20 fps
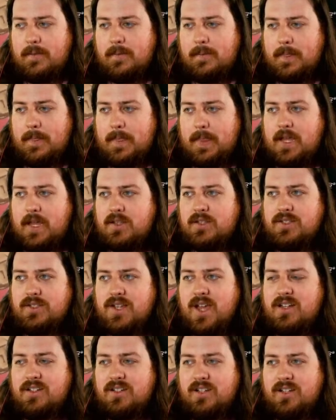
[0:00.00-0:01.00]
And this is
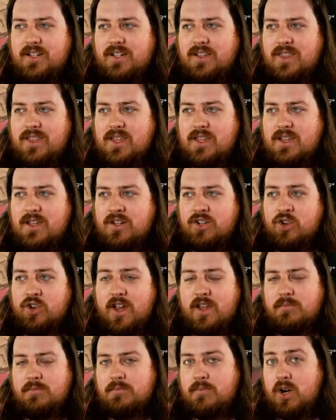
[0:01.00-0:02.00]
kind of like the
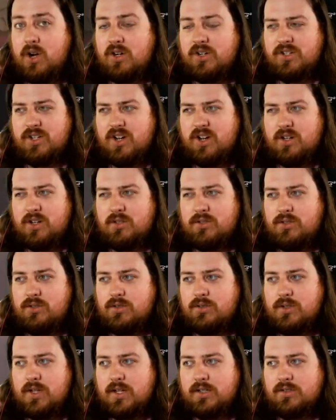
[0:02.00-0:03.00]
Grand Marsh area
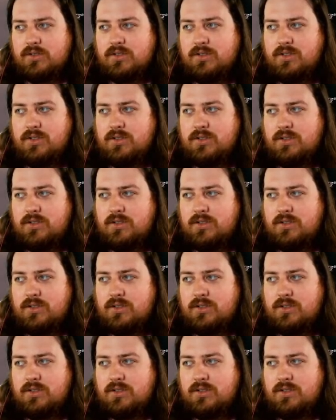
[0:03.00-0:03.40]
too, actually.